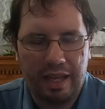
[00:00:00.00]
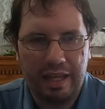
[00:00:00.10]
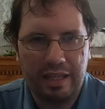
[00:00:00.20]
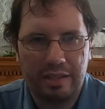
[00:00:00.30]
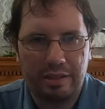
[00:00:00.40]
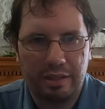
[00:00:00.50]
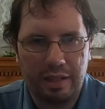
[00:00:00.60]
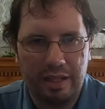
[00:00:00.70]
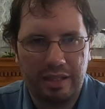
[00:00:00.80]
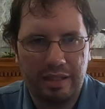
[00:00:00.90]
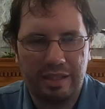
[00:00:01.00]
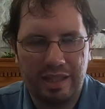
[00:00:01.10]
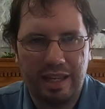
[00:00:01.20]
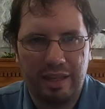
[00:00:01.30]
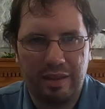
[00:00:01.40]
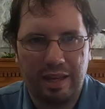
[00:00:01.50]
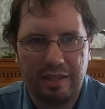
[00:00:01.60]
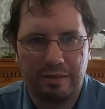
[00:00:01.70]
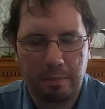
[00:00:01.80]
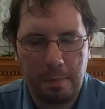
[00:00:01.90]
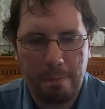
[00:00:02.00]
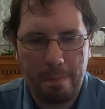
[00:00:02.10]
And he did say that